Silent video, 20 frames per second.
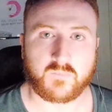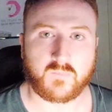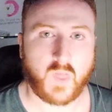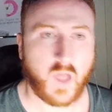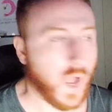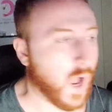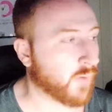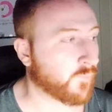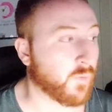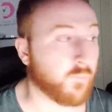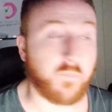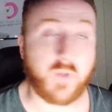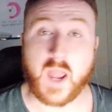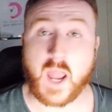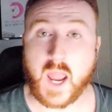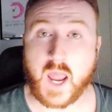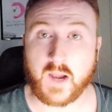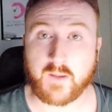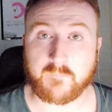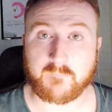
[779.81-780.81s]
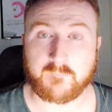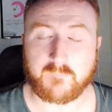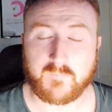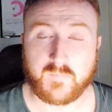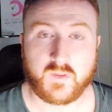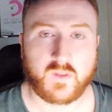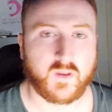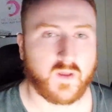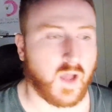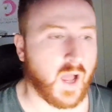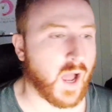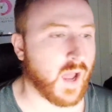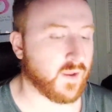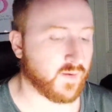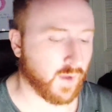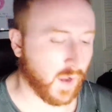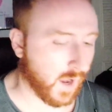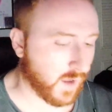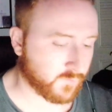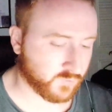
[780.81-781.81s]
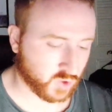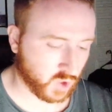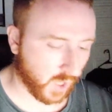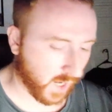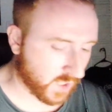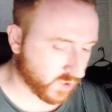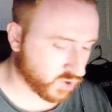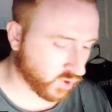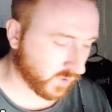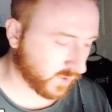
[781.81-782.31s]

I'm a man. I drink